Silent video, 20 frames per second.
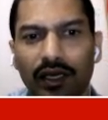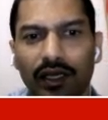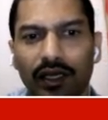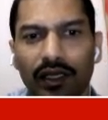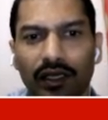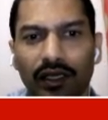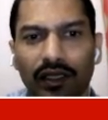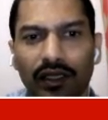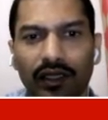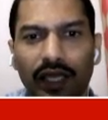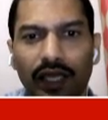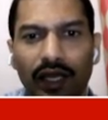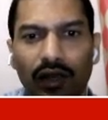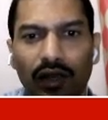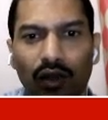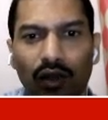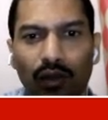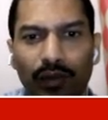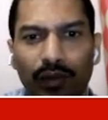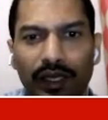then
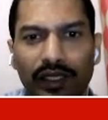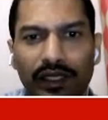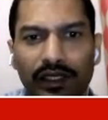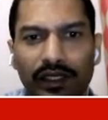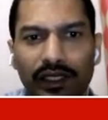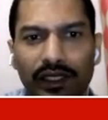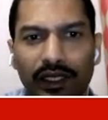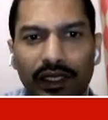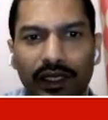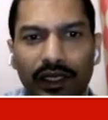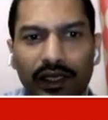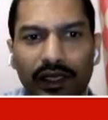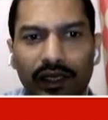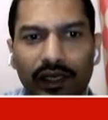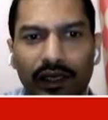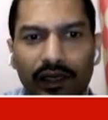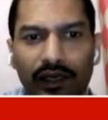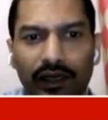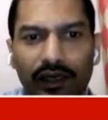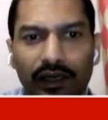obviously
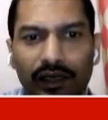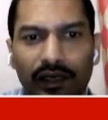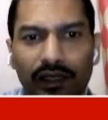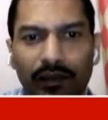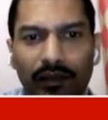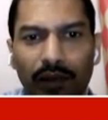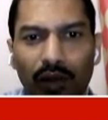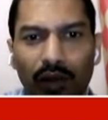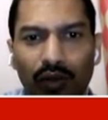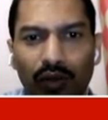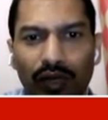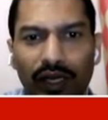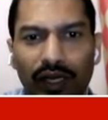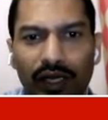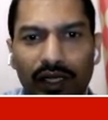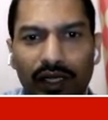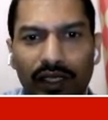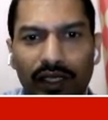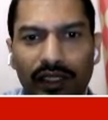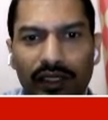the boundary
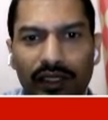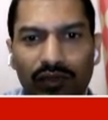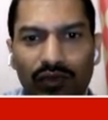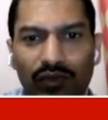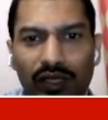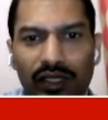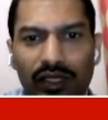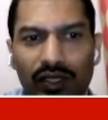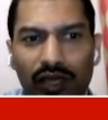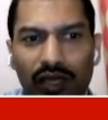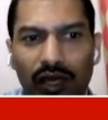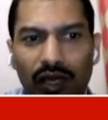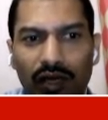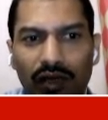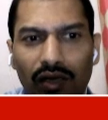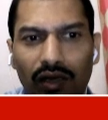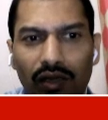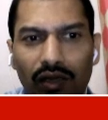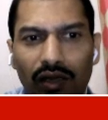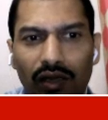condition once are
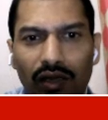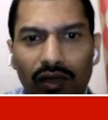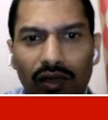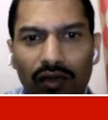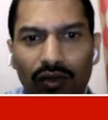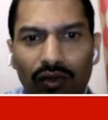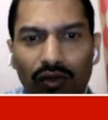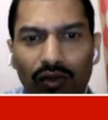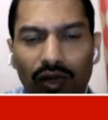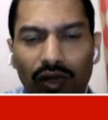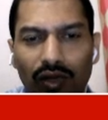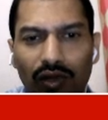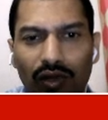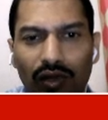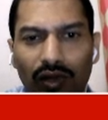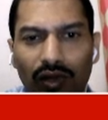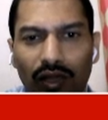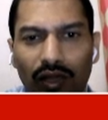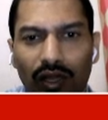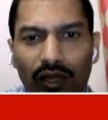you are
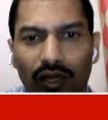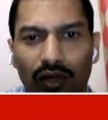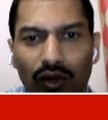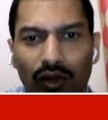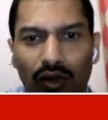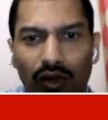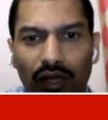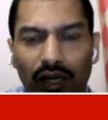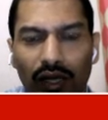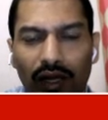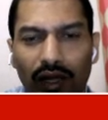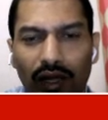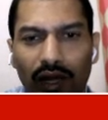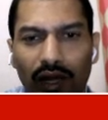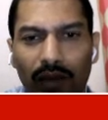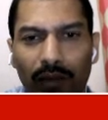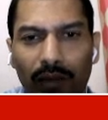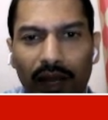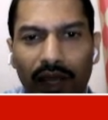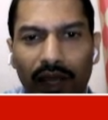not
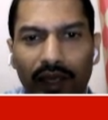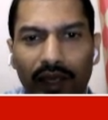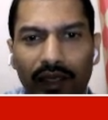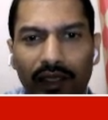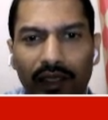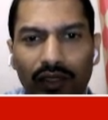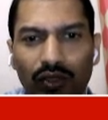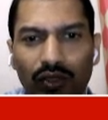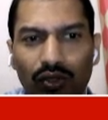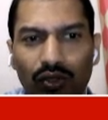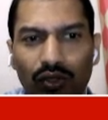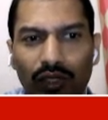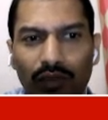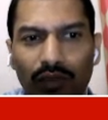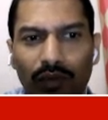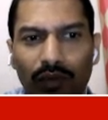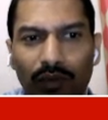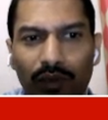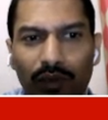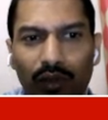applying, so it
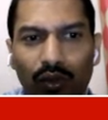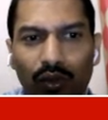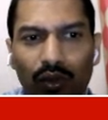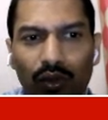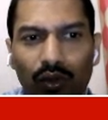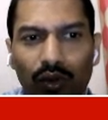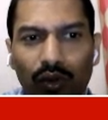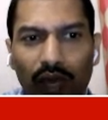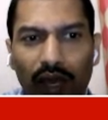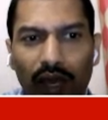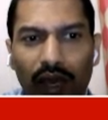will be no